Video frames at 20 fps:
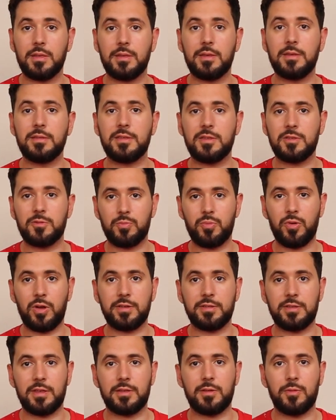This is
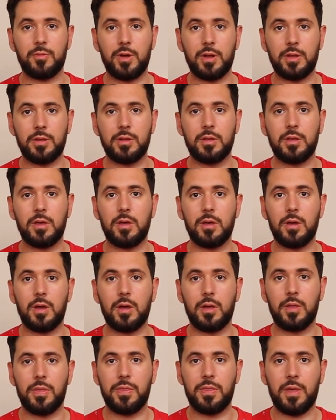priced at around
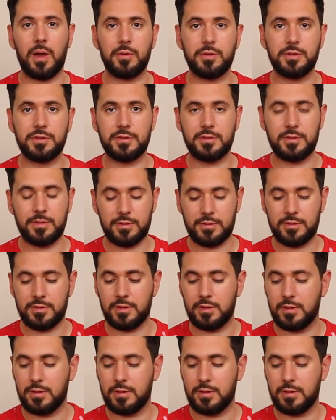1,000